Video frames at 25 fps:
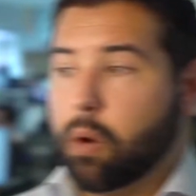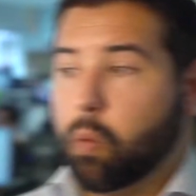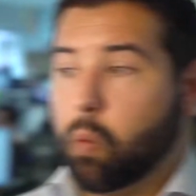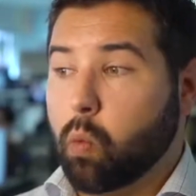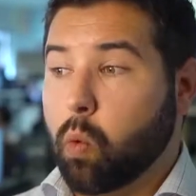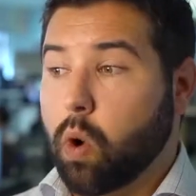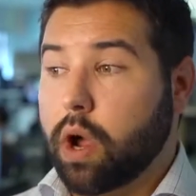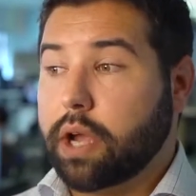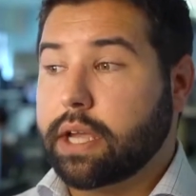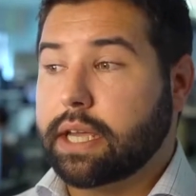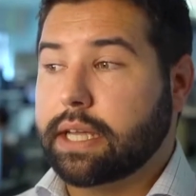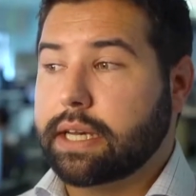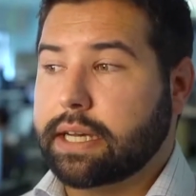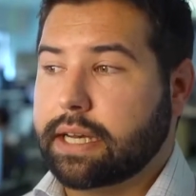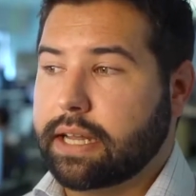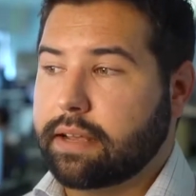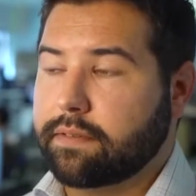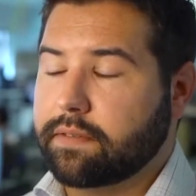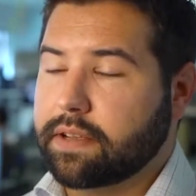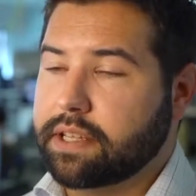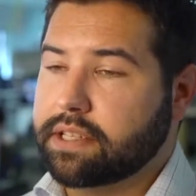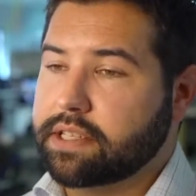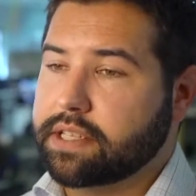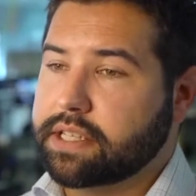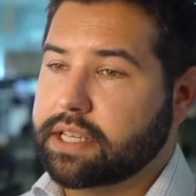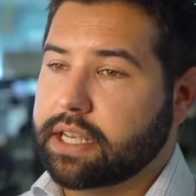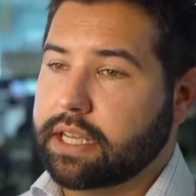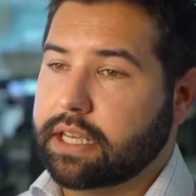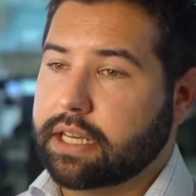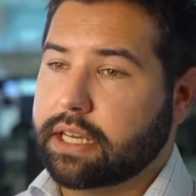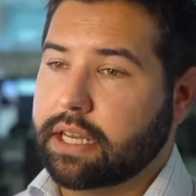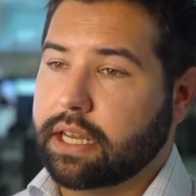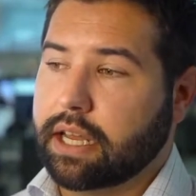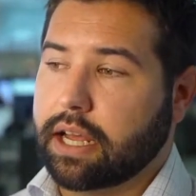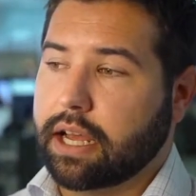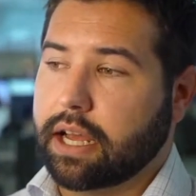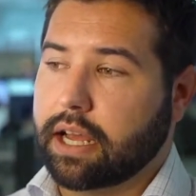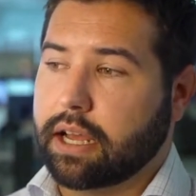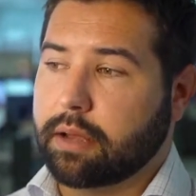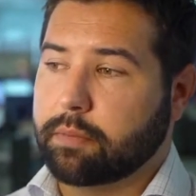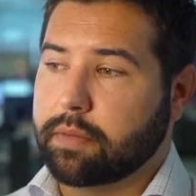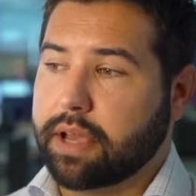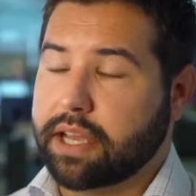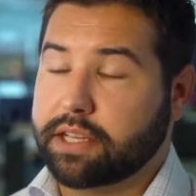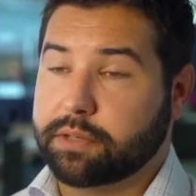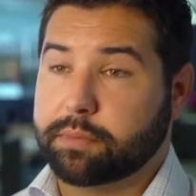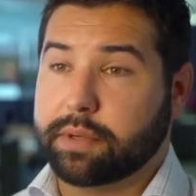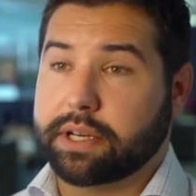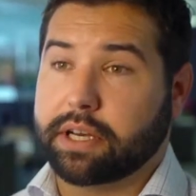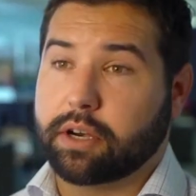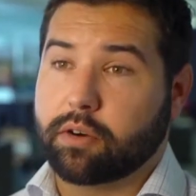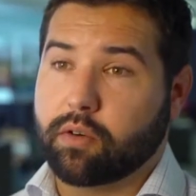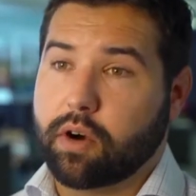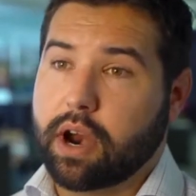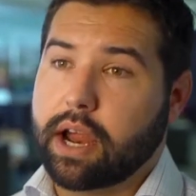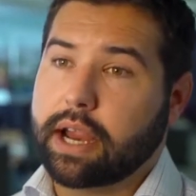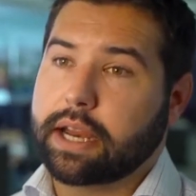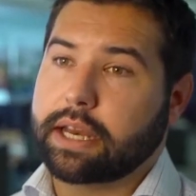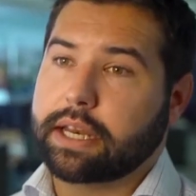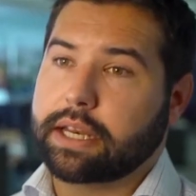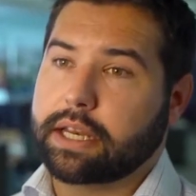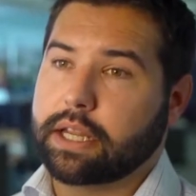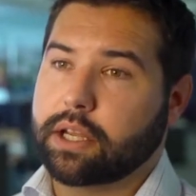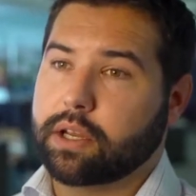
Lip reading: Working at FNZ has been great.